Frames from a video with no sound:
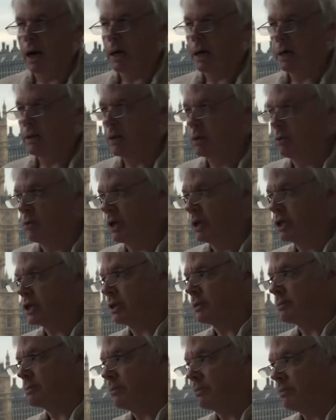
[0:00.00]
in the
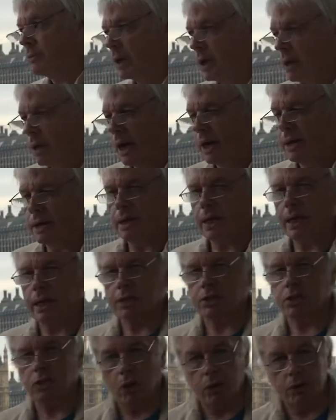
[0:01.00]
region. And
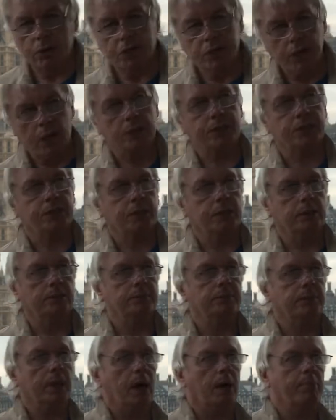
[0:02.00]
it's not just
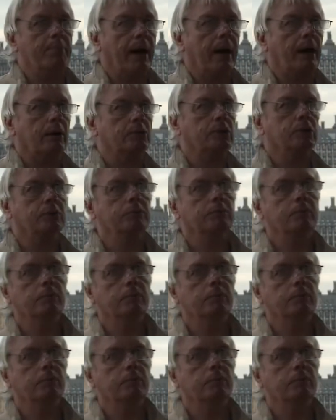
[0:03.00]
about